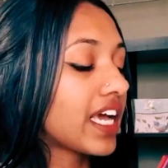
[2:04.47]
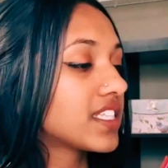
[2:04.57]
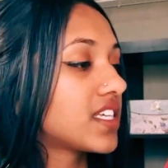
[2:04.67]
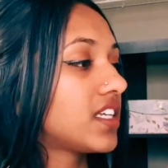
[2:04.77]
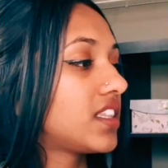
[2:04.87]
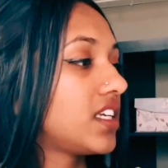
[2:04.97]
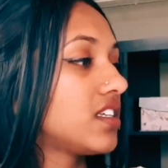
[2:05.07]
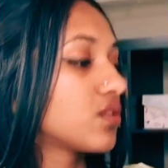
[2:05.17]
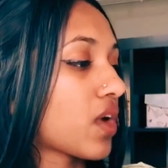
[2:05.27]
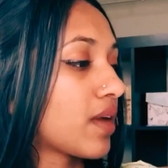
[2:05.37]
I said,
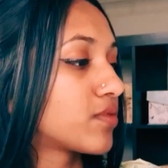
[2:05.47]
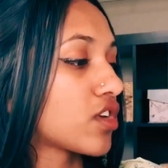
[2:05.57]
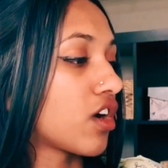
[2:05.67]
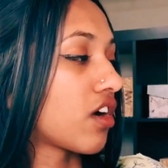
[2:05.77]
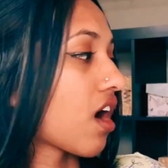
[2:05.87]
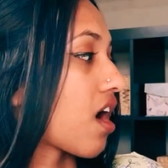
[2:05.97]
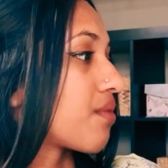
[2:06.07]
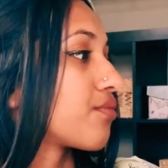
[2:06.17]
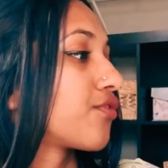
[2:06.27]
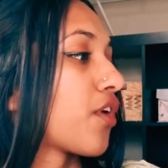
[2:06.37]
these wipes are
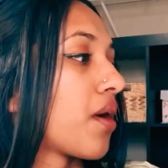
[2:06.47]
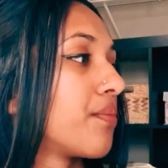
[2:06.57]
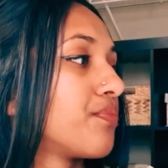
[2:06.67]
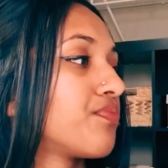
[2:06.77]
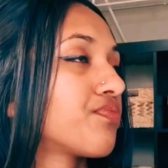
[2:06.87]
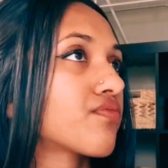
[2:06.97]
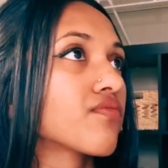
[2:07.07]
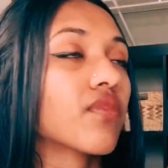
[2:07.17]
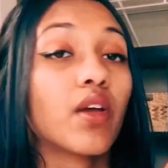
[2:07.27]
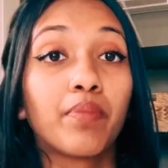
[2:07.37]
from
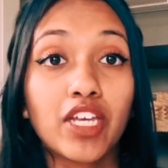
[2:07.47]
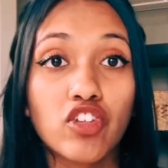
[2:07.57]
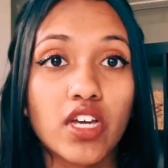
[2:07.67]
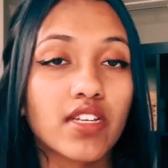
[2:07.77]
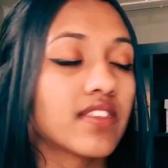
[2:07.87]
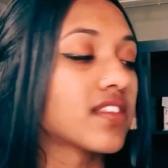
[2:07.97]
BJ's.